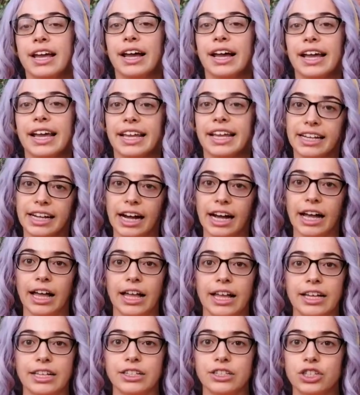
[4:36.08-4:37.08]

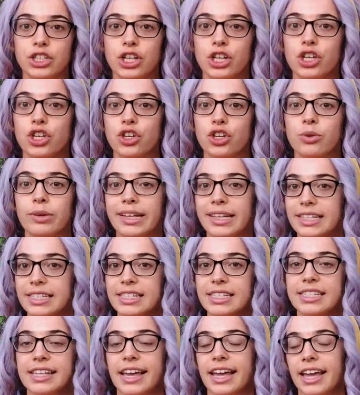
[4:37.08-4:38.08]
and you can
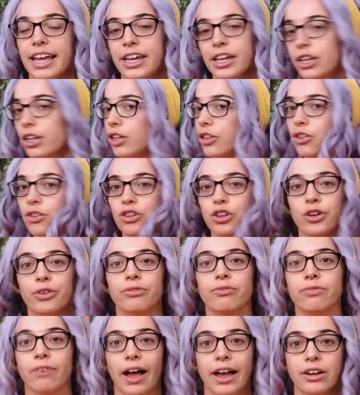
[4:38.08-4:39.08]
say your
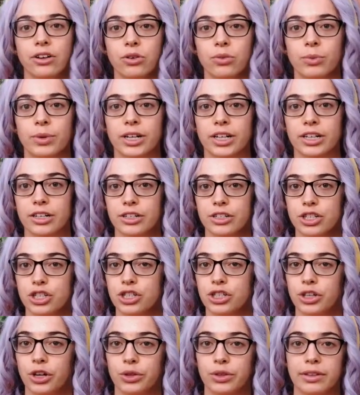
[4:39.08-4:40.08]
final words,
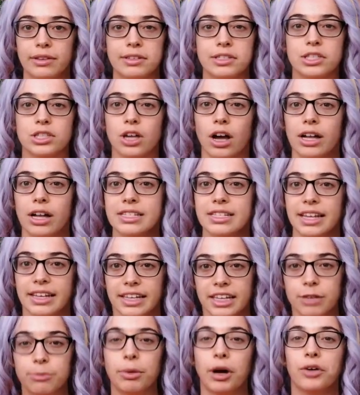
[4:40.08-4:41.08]
those thoughts that
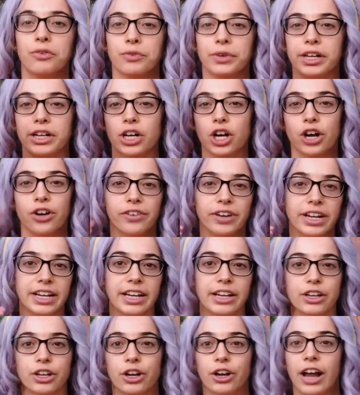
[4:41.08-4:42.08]
keep on reoccurring
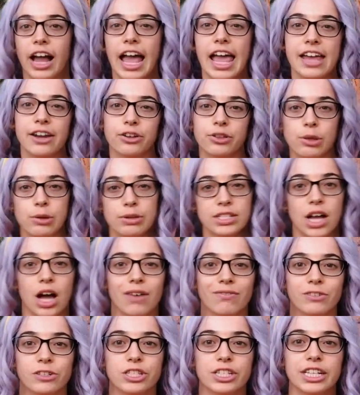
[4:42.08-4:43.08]
in your head, or those
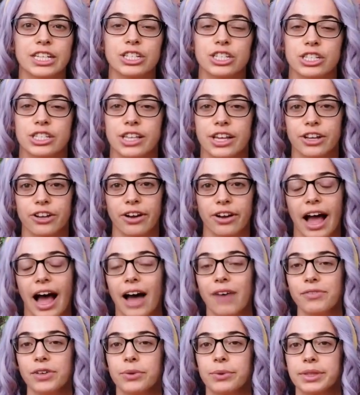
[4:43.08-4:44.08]
conversations that you're
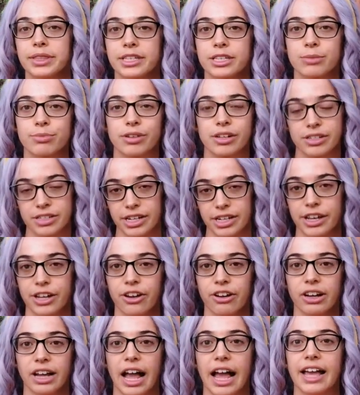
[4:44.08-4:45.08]
having with this person in your
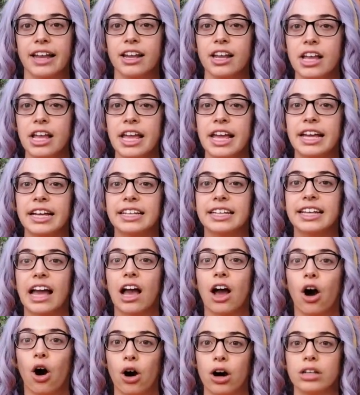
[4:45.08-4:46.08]
head. Get
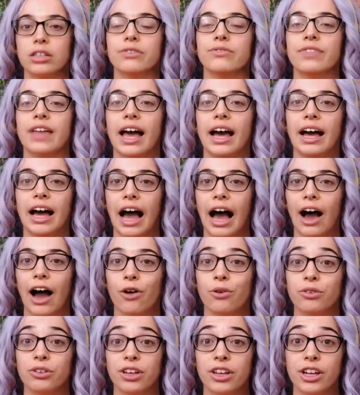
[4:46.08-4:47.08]
all of that out,
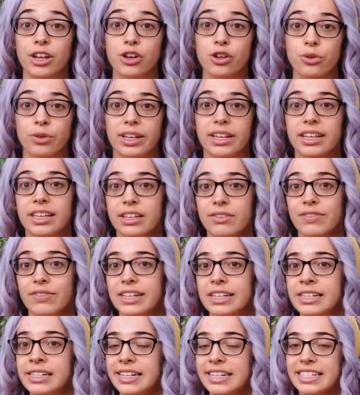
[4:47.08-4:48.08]
and you can
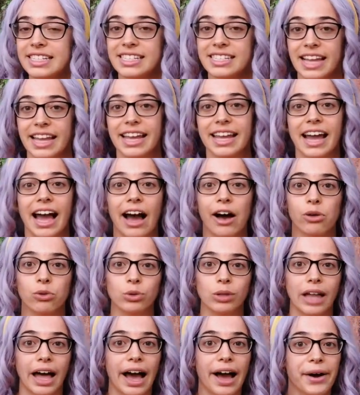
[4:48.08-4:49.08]
even say it out
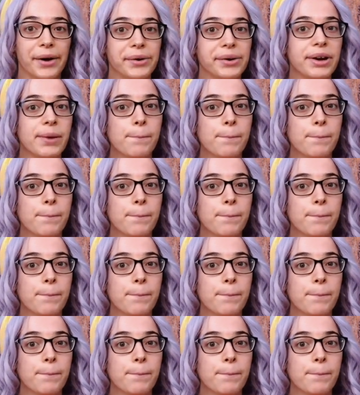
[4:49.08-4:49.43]
loud